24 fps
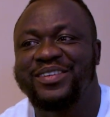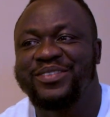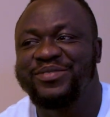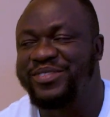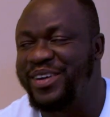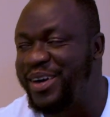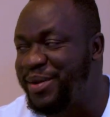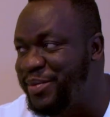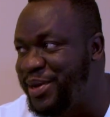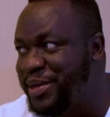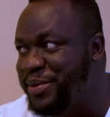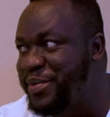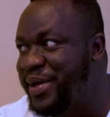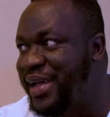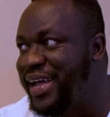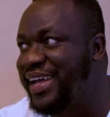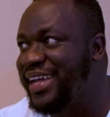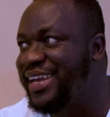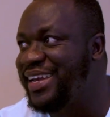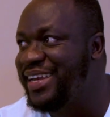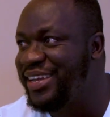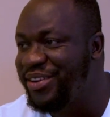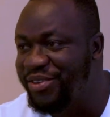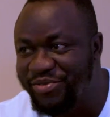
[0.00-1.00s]
family
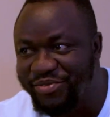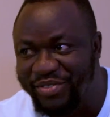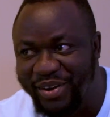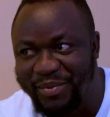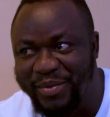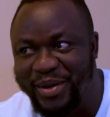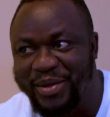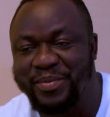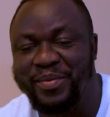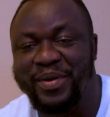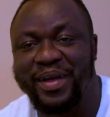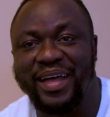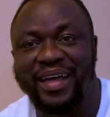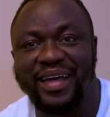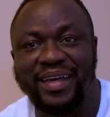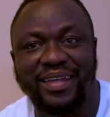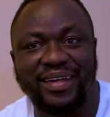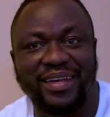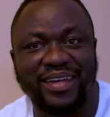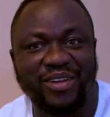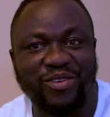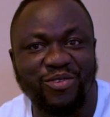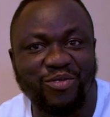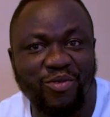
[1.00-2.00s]
man,
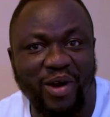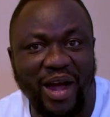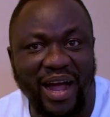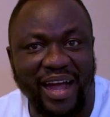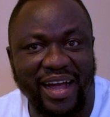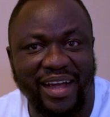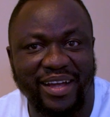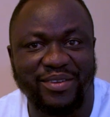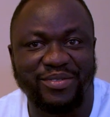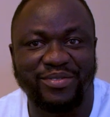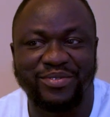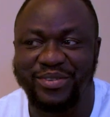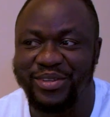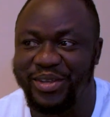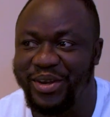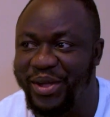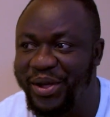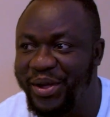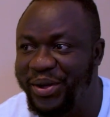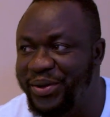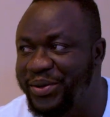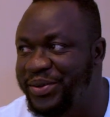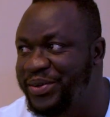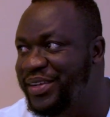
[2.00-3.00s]
new wife,
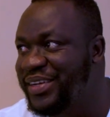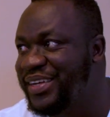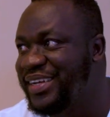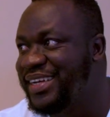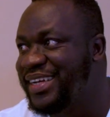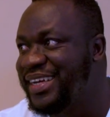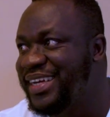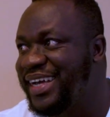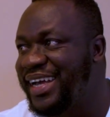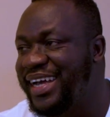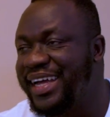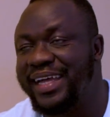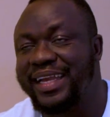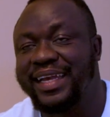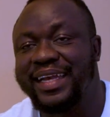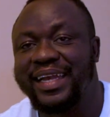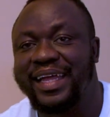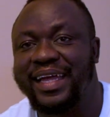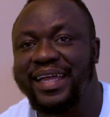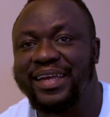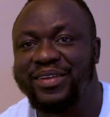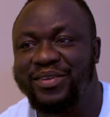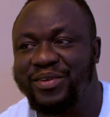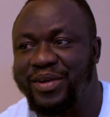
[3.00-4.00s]

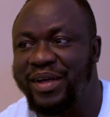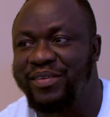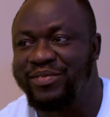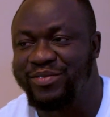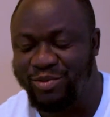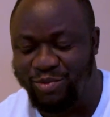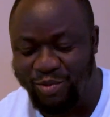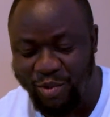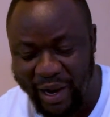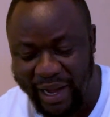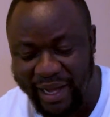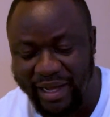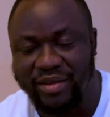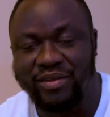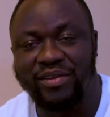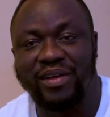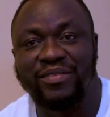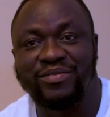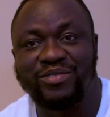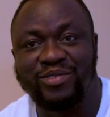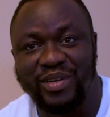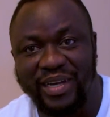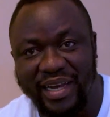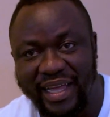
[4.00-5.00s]
and then you have to work,
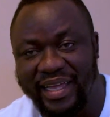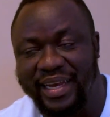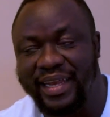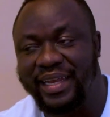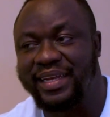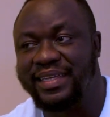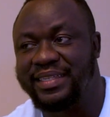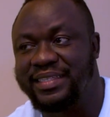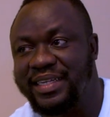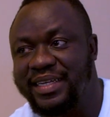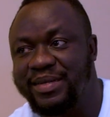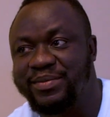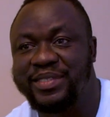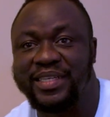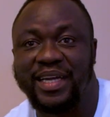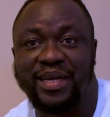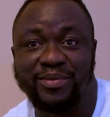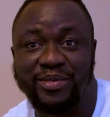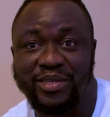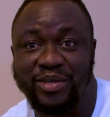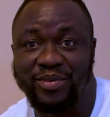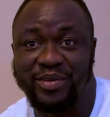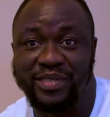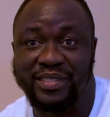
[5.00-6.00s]
you have to learn at the same
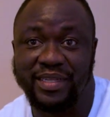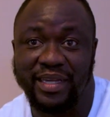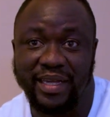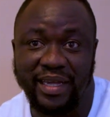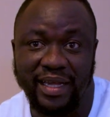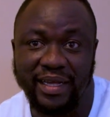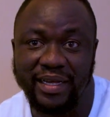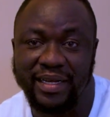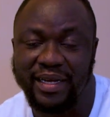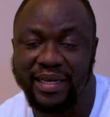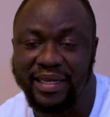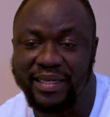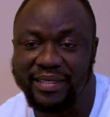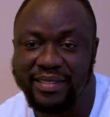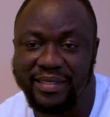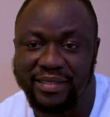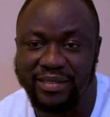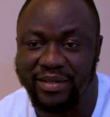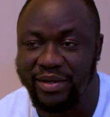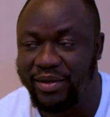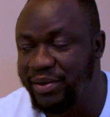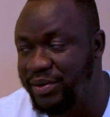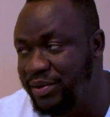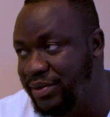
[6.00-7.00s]
time towards the NCLEX.
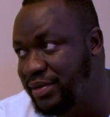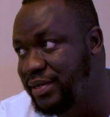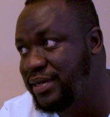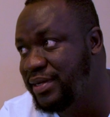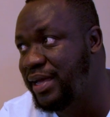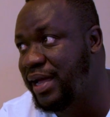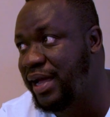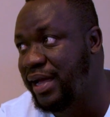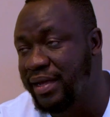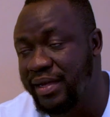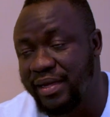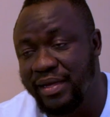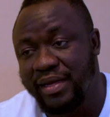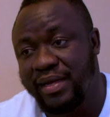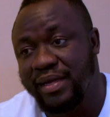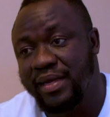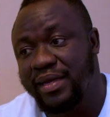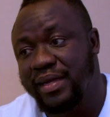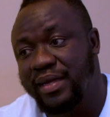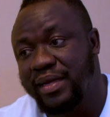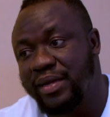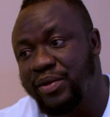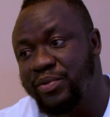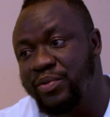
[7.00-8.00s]
So, yeah,
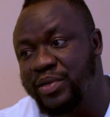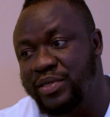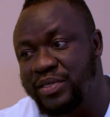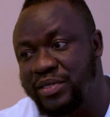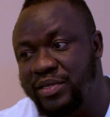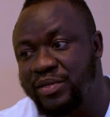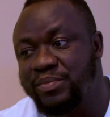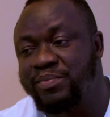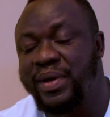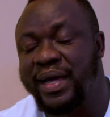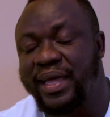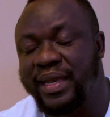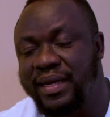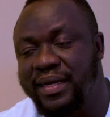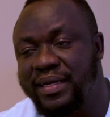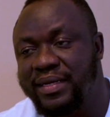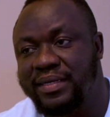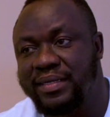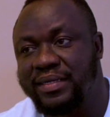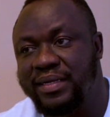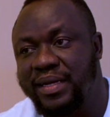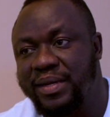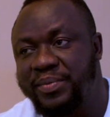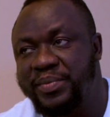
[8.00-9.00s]
it was good. But,
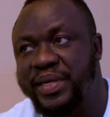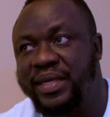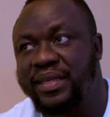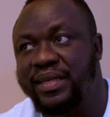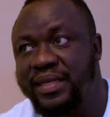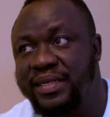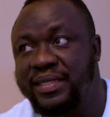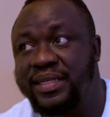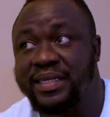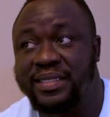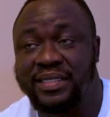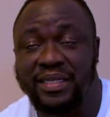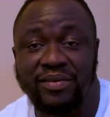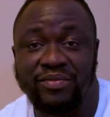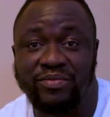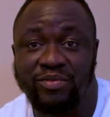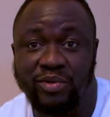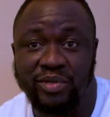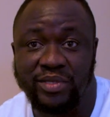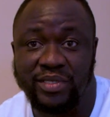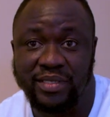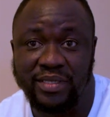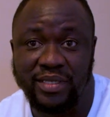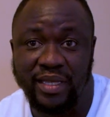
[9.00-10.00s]
Interstaff
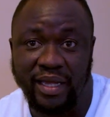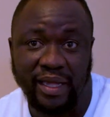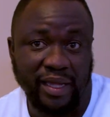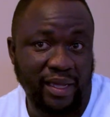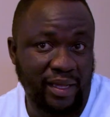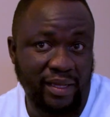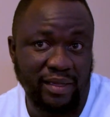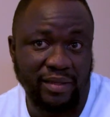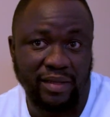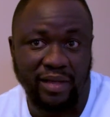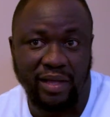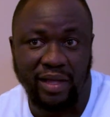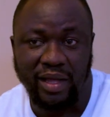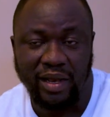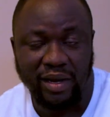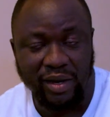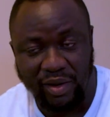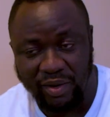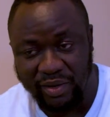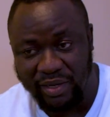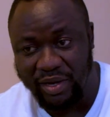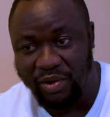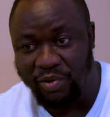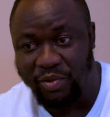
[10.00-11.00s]
was there
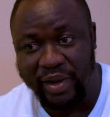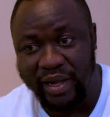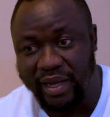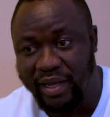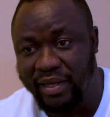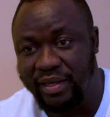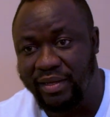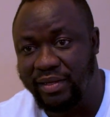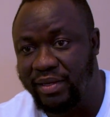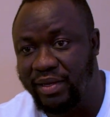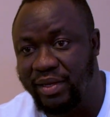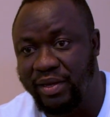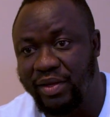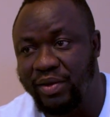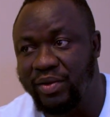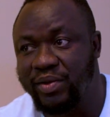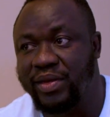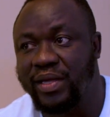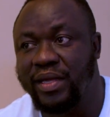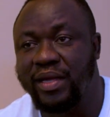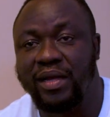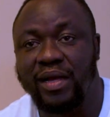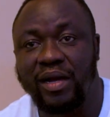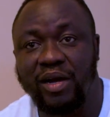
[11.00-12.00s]
along the way.
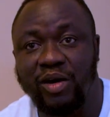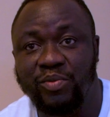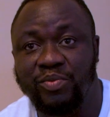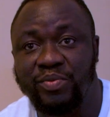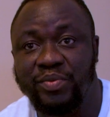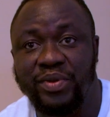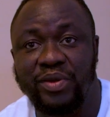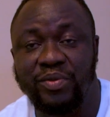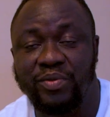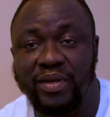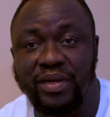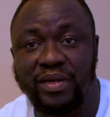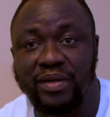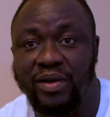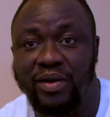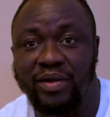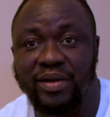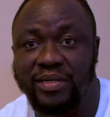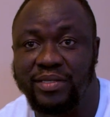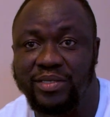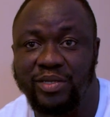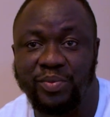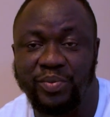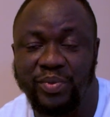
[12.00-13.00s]
They helped me with
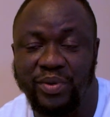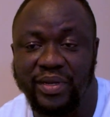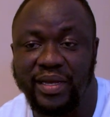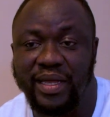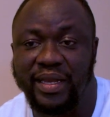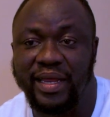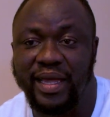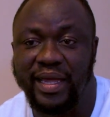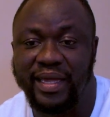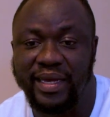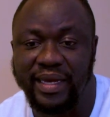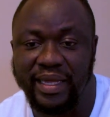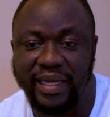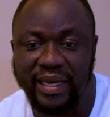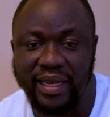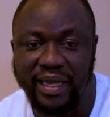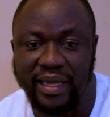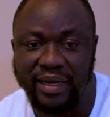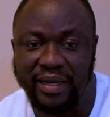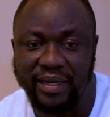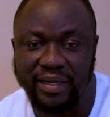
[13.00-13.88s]
all the support that I needed.